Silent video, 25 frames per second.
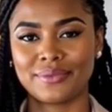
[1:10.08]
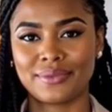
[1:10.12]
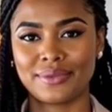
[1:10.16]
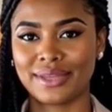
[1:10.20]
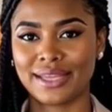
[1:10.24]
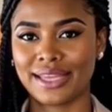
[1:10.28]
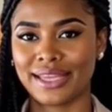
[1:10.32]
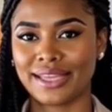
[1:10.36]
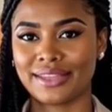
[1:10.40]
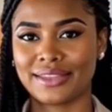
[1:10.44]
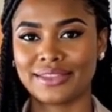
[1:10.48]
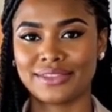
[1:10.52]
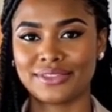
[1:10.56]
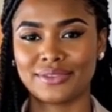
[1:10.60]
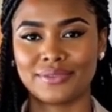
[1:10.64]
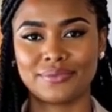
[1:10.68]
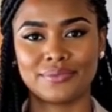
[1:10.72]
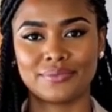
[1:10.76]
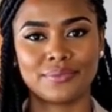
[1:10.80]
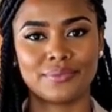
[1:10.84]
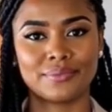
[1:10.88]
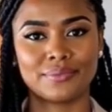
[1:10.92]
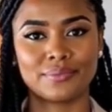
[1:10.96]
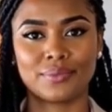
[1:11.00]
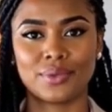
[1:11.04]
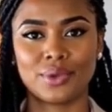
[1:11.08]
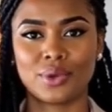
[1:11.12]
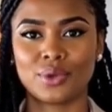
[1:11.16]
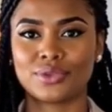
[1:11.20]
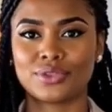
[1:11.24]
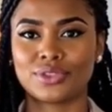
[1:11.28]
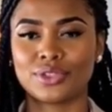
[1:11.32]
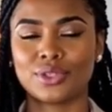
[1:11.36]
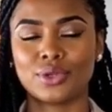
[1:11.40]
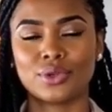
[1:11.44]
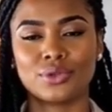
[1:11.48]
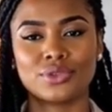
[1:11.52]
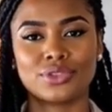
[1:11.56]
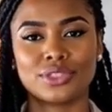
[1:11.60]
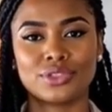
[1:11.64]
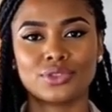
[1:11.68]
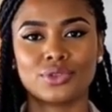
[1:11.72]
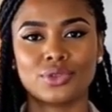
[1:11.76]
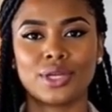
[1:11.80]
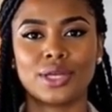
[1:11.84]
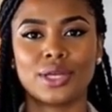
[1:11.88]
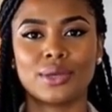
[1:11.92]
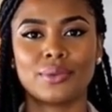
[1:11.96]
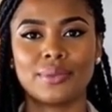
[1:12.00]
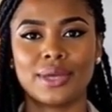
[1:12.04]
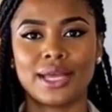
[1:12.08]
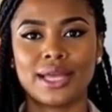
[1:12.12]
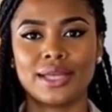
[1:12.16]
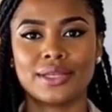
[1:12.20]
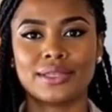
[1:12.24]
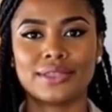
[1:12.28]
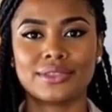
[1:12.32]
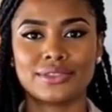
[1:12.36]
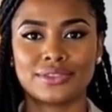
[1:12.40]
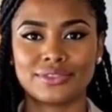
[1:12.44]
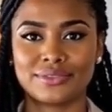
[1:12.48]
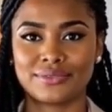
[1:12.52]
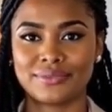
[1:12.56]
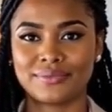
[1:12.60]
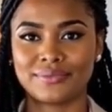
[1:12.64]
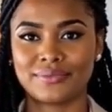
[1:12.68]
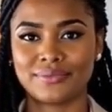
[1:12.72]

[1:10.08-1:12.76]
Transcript: 8. Post-closing trial balance,